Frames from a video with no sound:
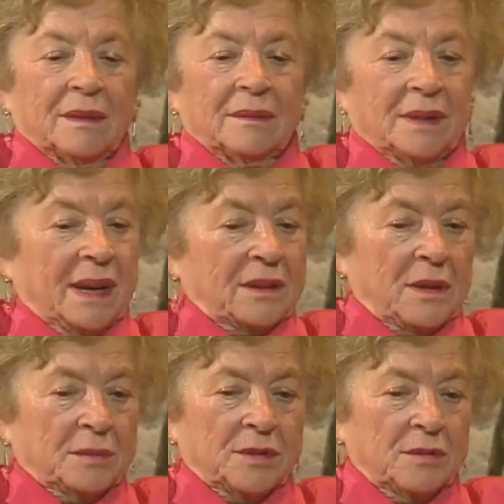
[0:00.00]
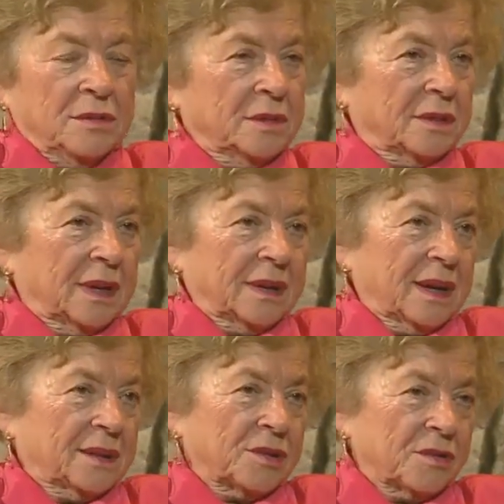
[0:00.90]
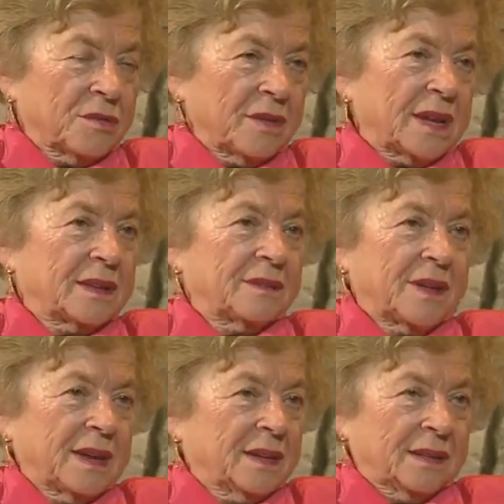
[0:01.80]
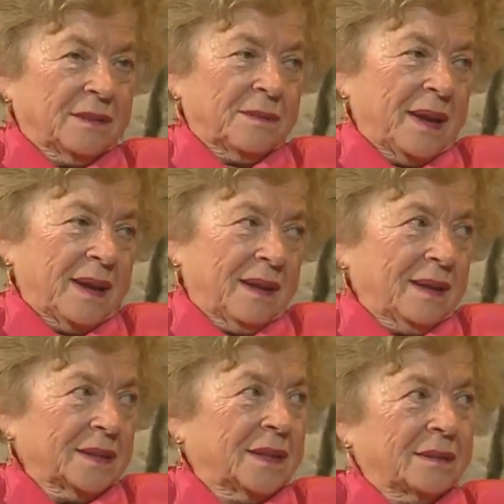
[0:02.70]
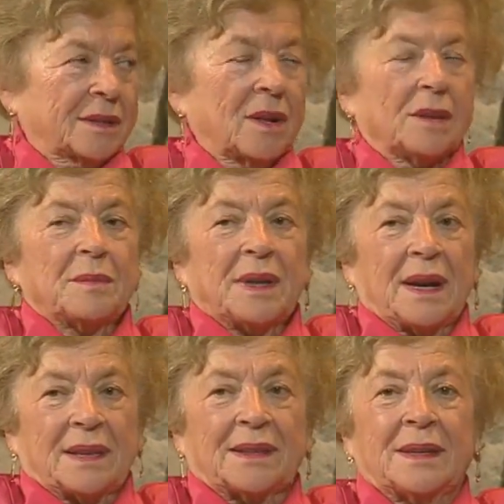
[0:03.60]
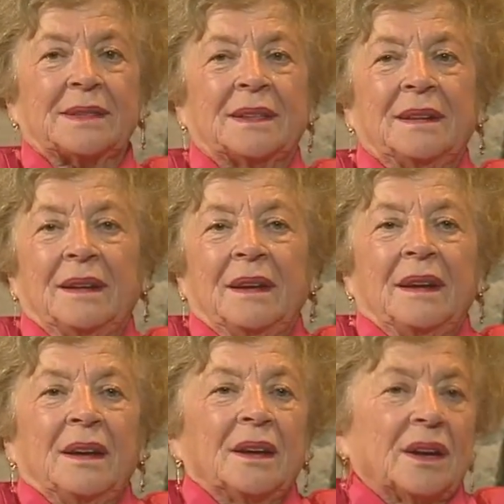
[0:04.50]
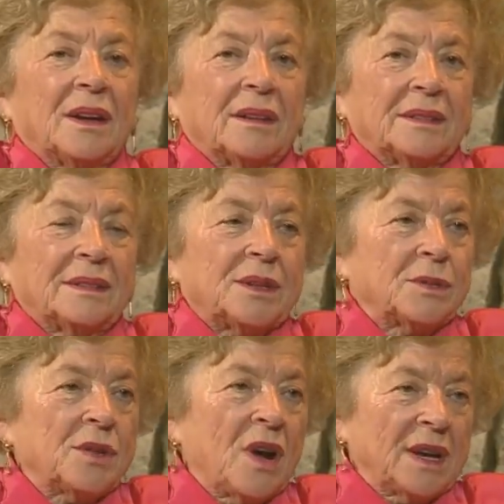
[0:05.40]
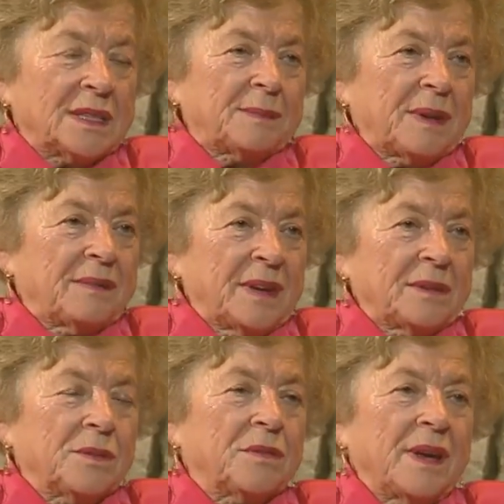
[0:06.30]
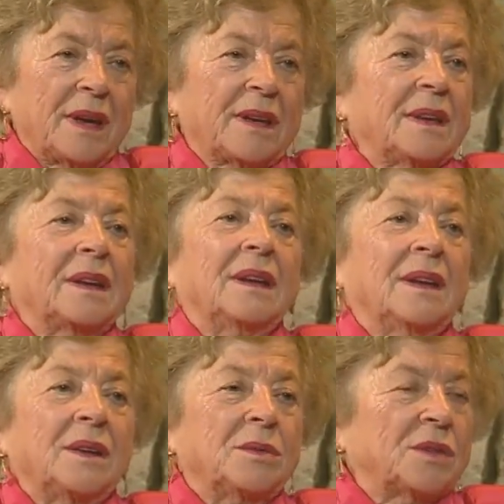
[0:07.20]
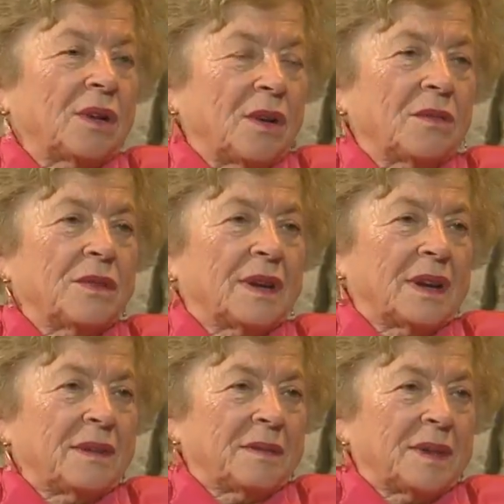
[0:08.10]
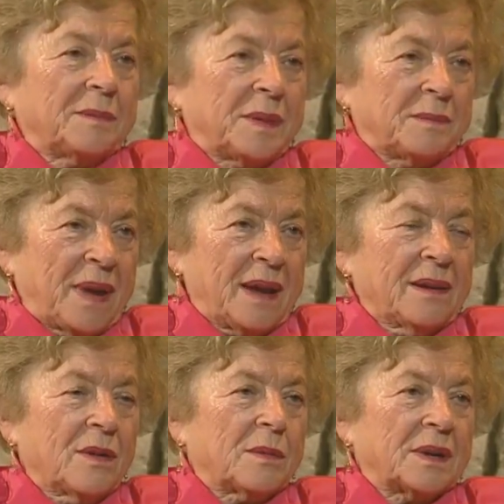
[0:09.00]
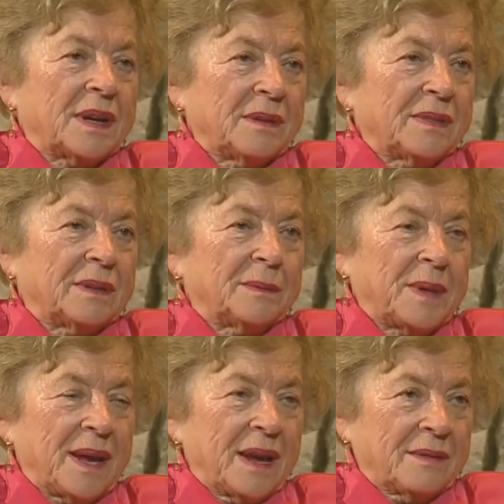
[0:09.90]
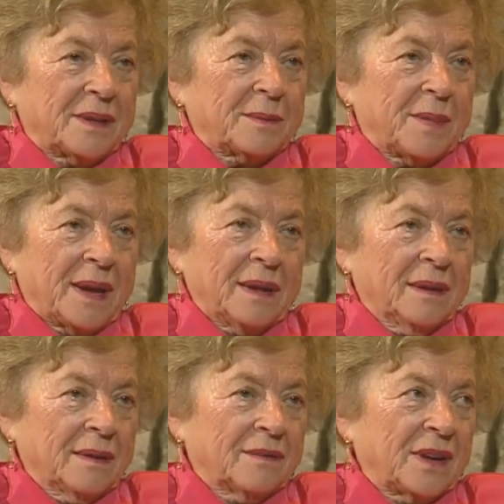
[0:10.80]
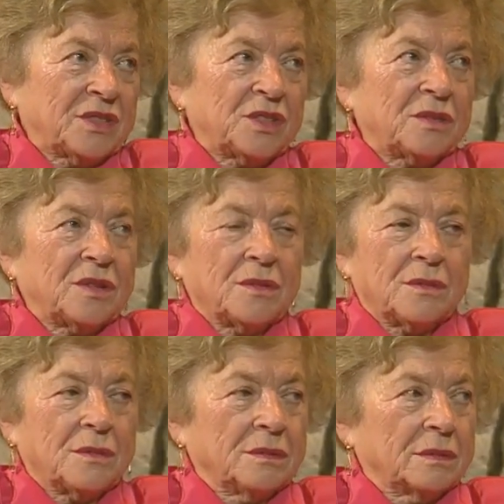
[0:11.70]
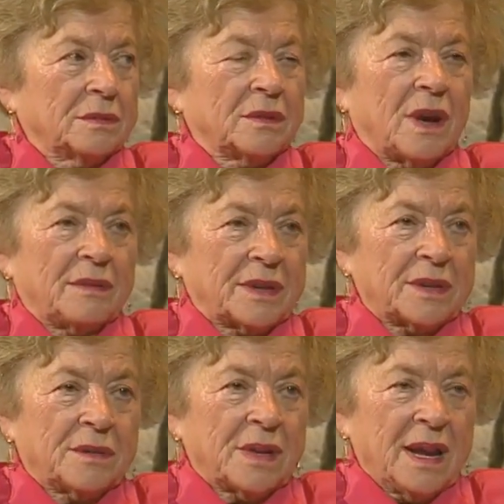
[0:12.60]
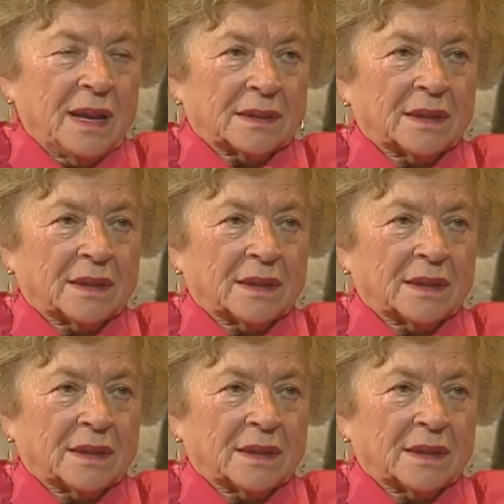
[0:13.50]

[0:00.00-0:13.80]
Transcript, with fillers: When I come to Ungvar, I threw away the wig. and my aunt told me like this, your husband went away and you don't know when he will be back or he will be ever back. Why should you cover your head?